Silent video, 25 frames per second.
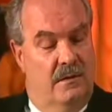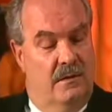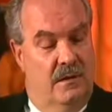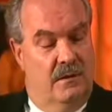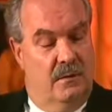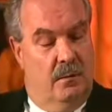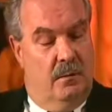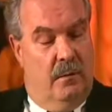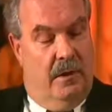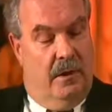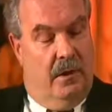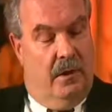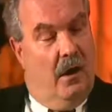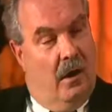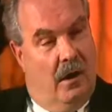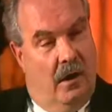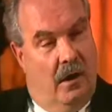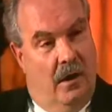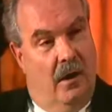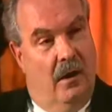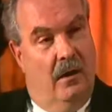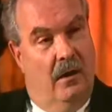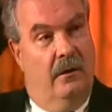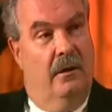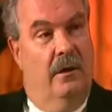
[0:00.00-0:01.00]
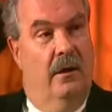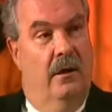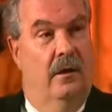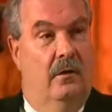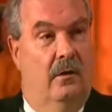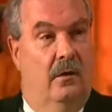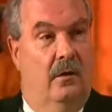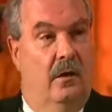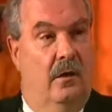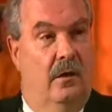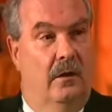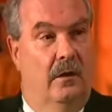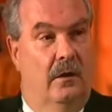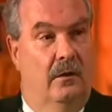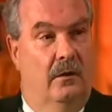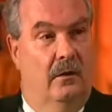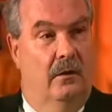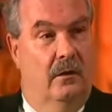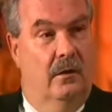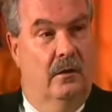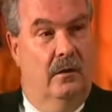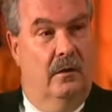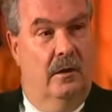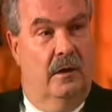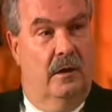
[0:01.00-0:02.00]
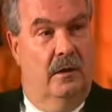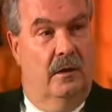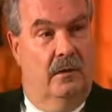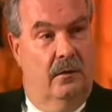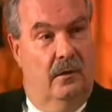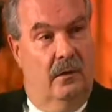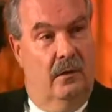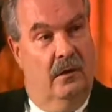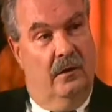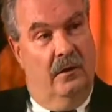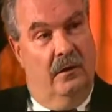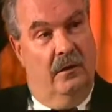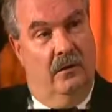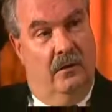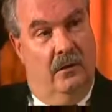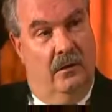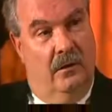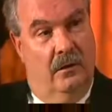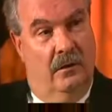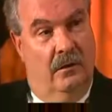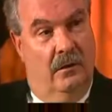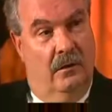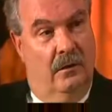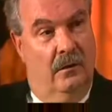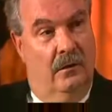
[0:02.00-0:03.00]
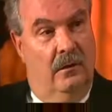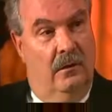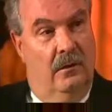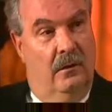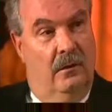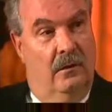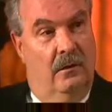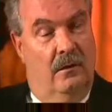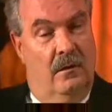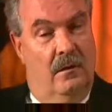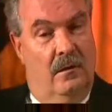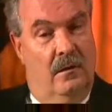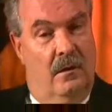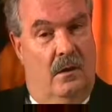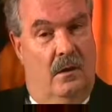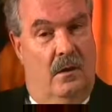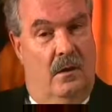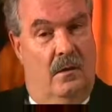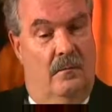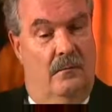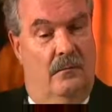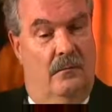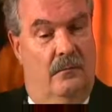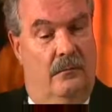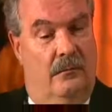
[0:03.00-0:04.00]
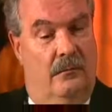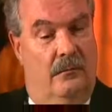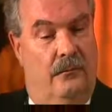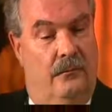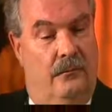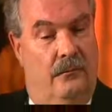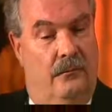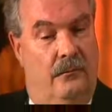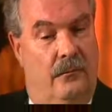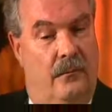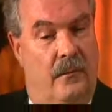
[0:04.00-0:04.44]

And this just went on and on and on and on and on.